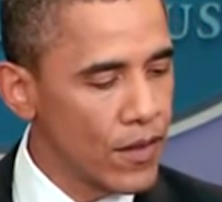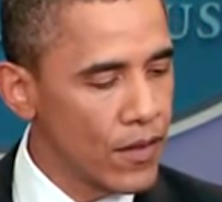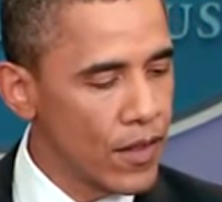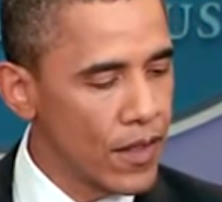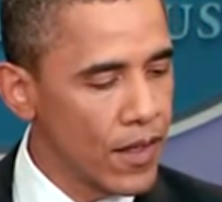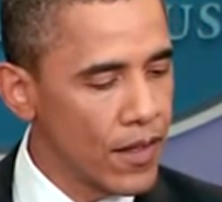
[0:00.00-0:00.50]

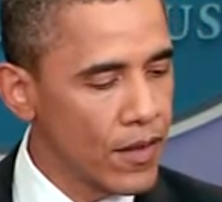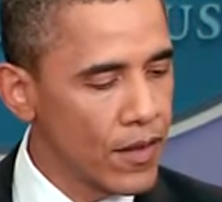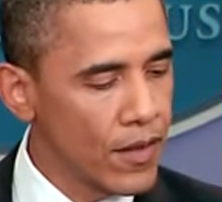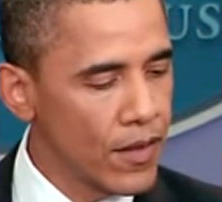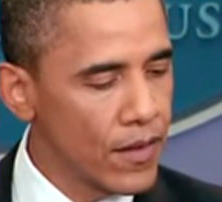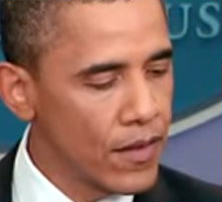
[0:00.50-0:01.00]

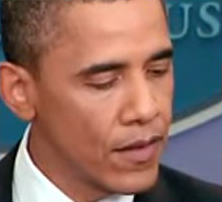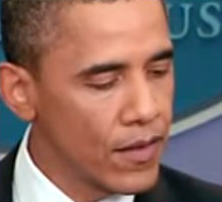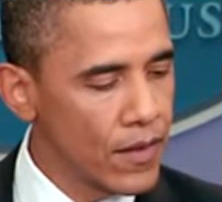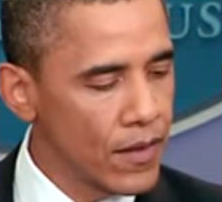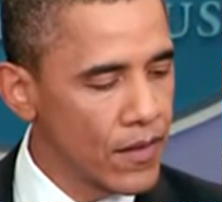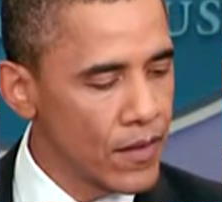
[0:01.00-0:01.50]

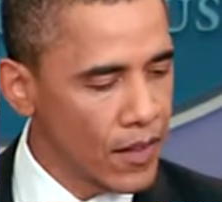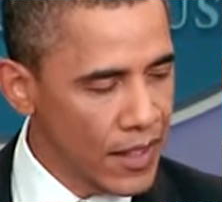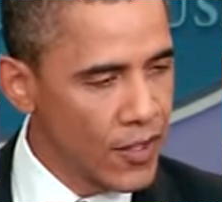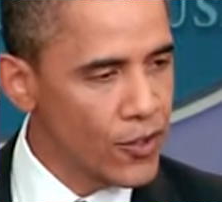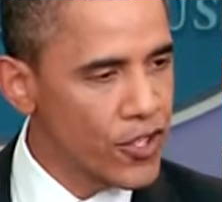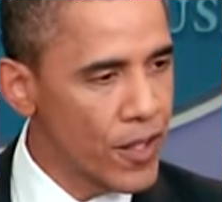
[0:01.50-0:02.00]
the
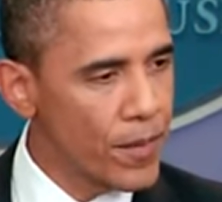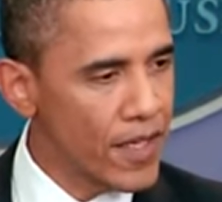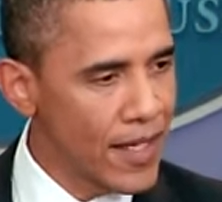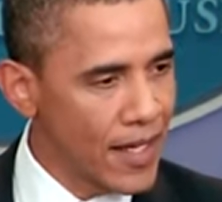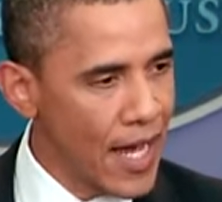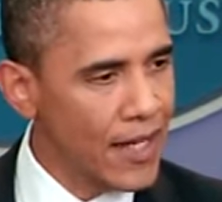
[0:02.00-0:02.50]
leadership
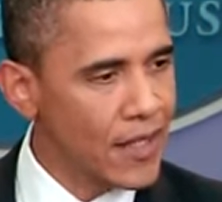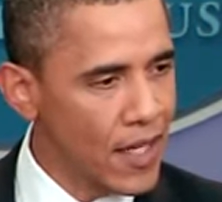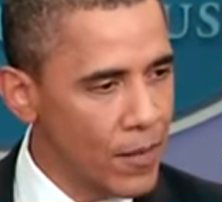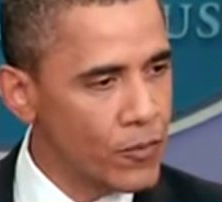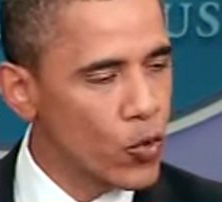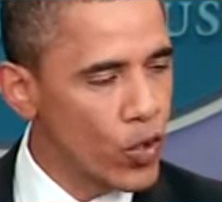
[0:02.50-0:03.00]
cannot
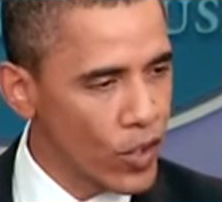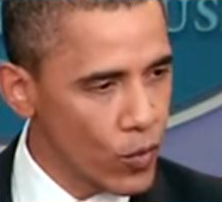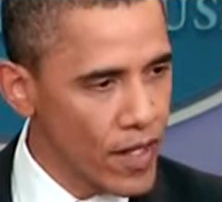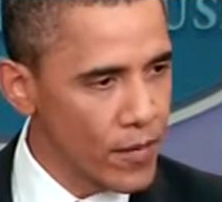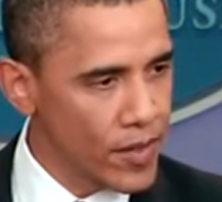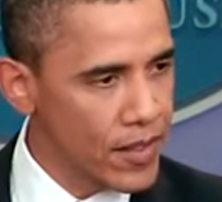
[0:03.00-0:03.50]
come to an
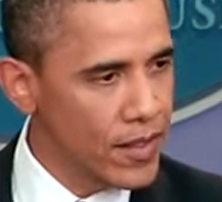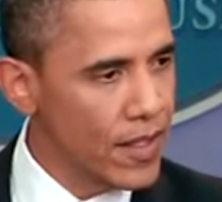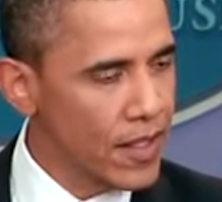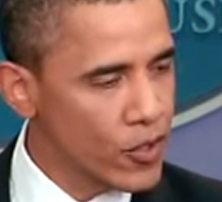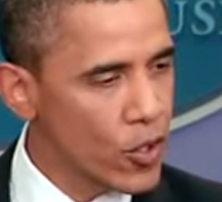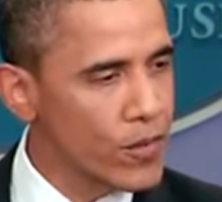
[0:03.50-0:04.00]
agreement
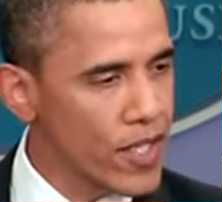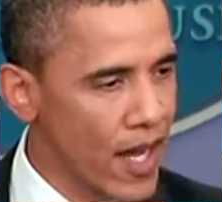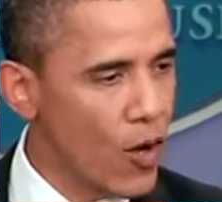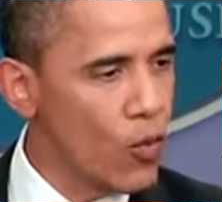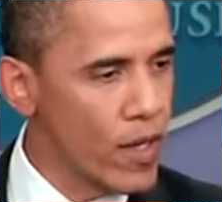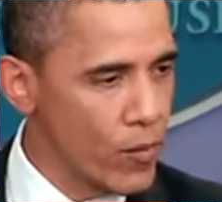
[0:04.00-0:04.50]
in terms of
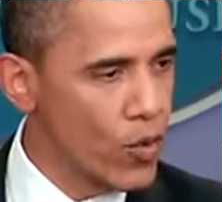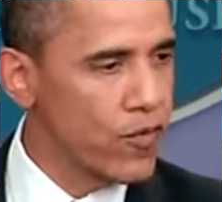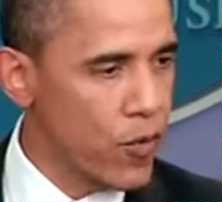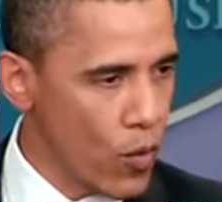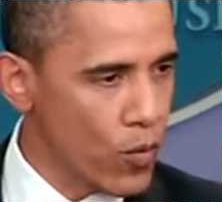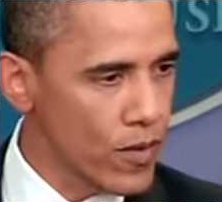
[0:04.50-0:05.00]
how we move
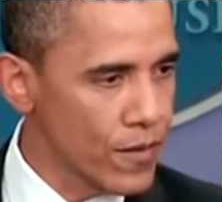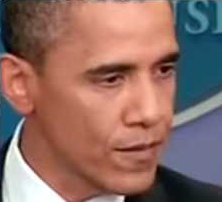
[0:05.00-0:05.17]
forward,